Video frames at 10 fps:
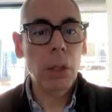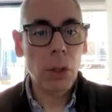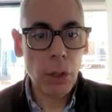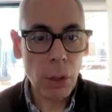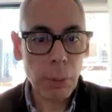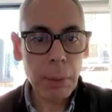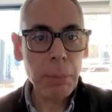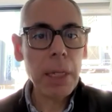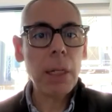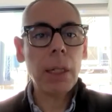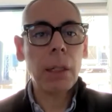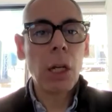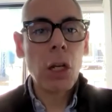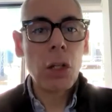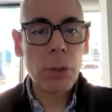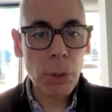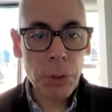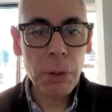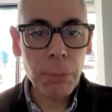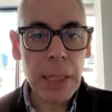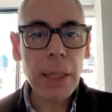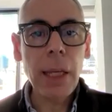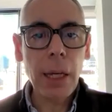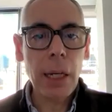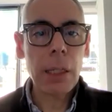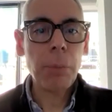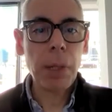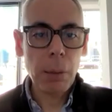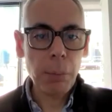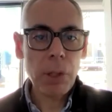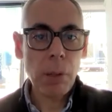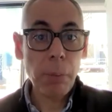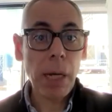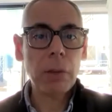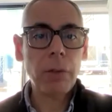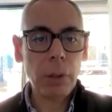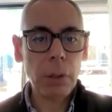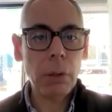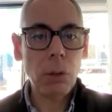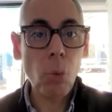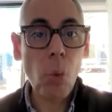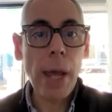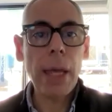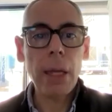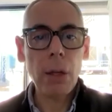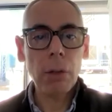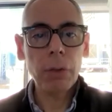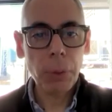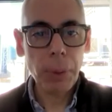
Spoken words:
You know what I mean? Like social media has been the most impactful way of doing